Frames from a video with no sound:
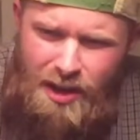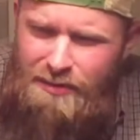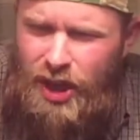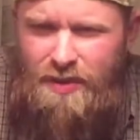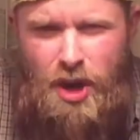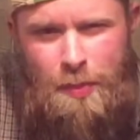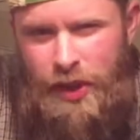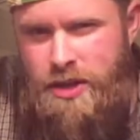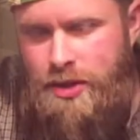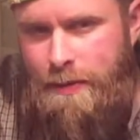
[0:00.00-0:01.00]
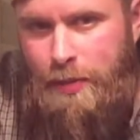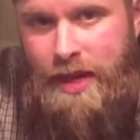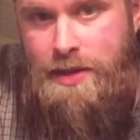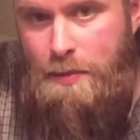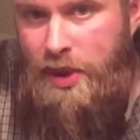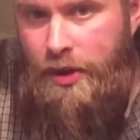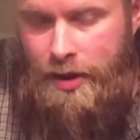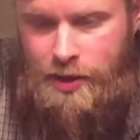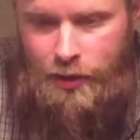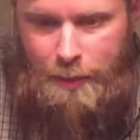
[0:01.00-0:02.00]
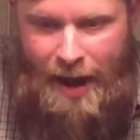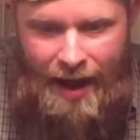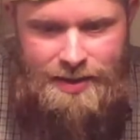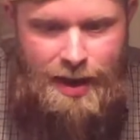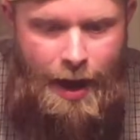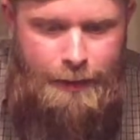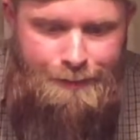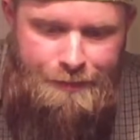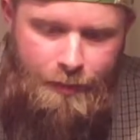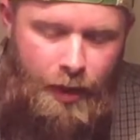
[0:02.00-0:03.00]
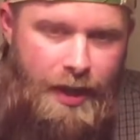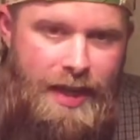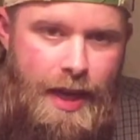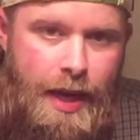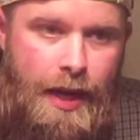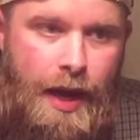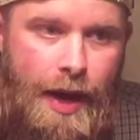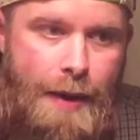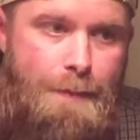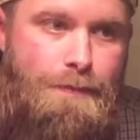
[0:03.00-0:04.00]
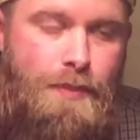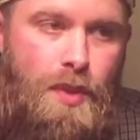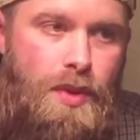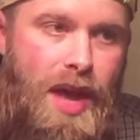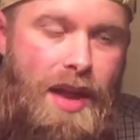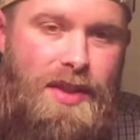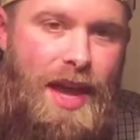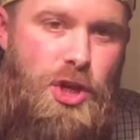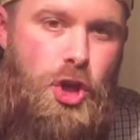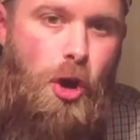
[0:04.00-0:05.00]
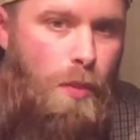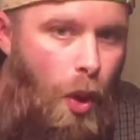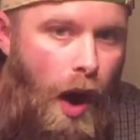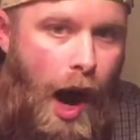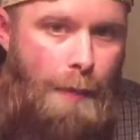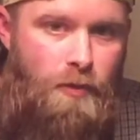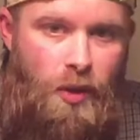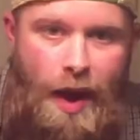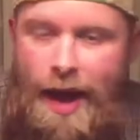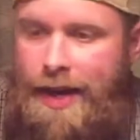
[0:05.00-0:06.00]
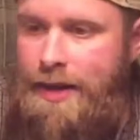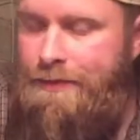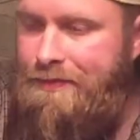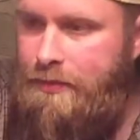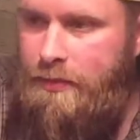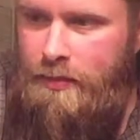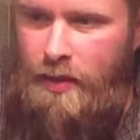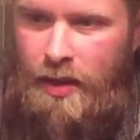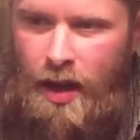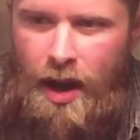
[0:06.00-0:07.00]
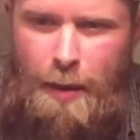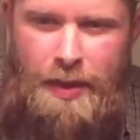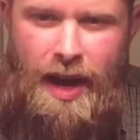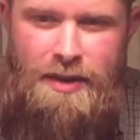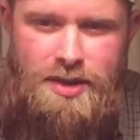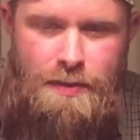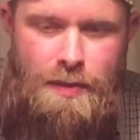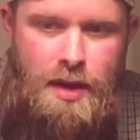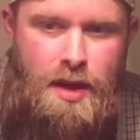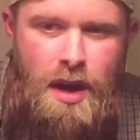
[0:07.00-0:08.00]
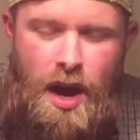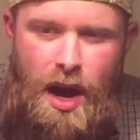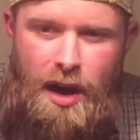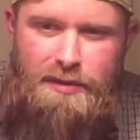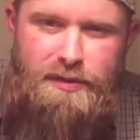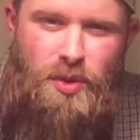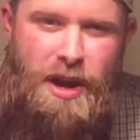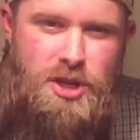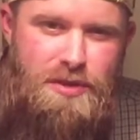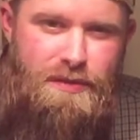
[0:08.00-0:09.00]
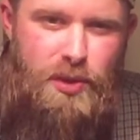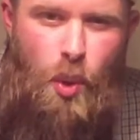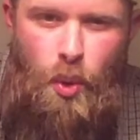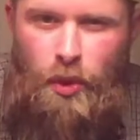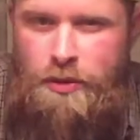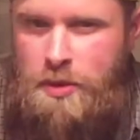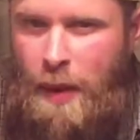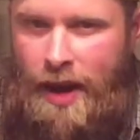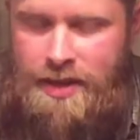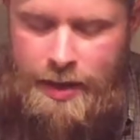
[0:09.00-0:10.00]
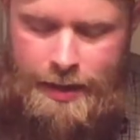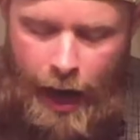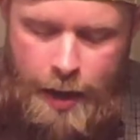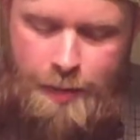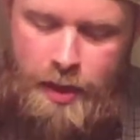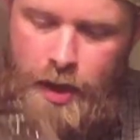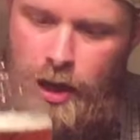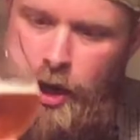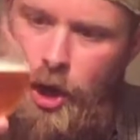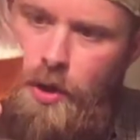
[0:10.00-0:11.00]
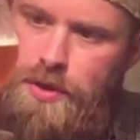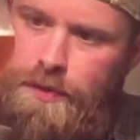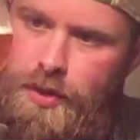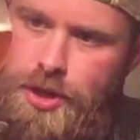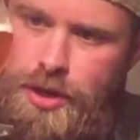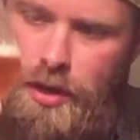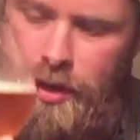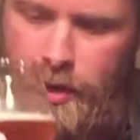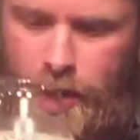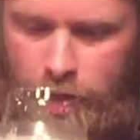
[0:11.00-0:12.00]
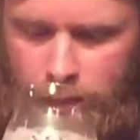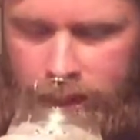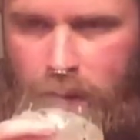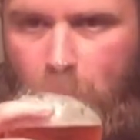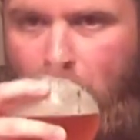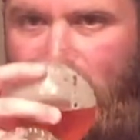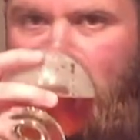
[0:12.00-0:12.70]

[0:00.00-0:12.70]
Very, very pleasant bitterness on the backside. Again, that noble hop variety, kind of some fresh, floral, spicy type notes for sure, but